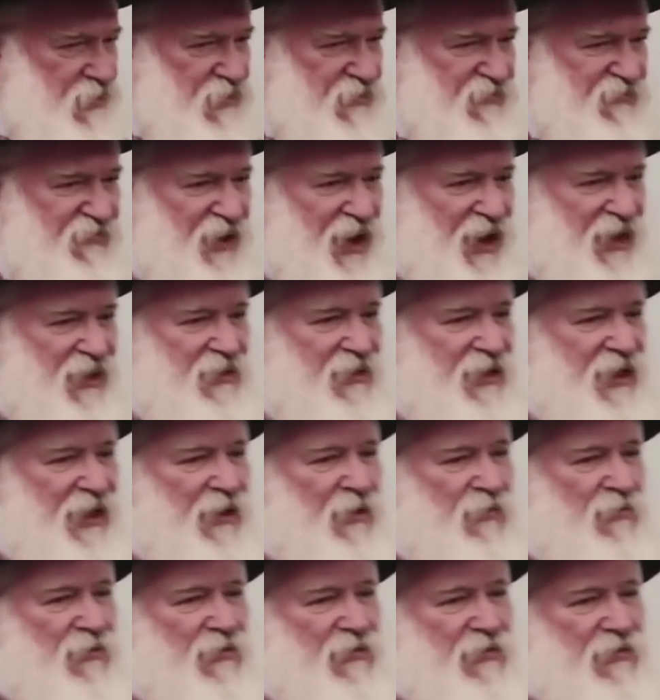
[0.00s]
to find
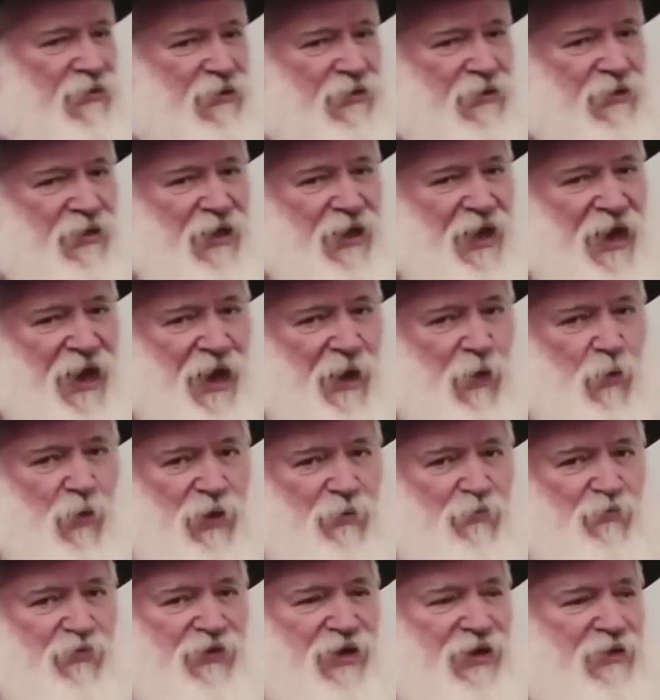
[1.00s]
out how
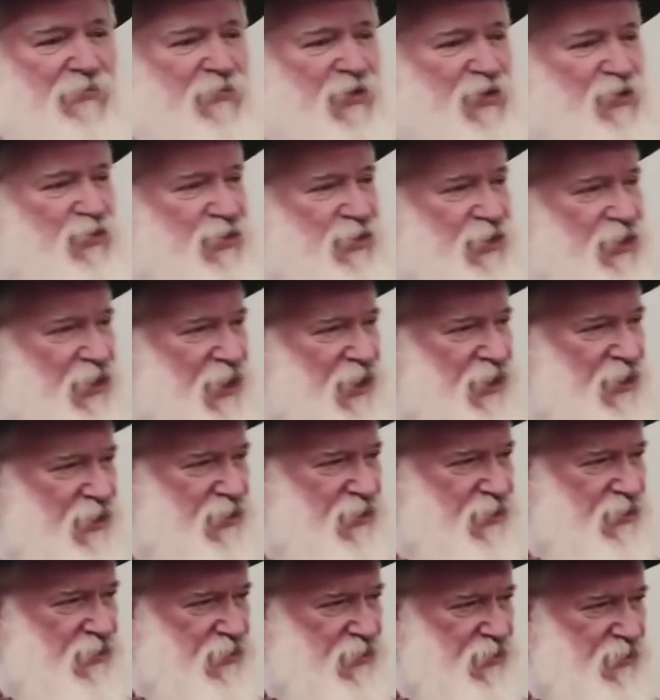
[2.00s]
we bring Mashiach,
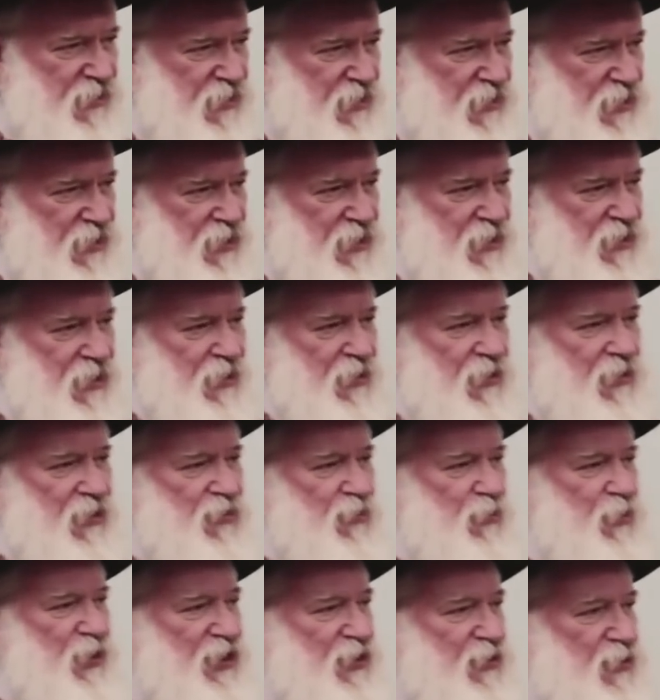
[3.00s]

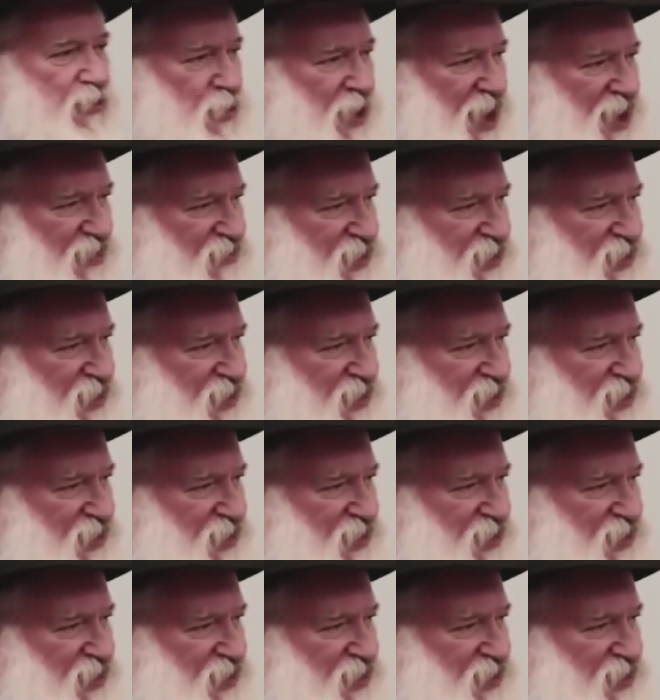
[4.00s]
because we do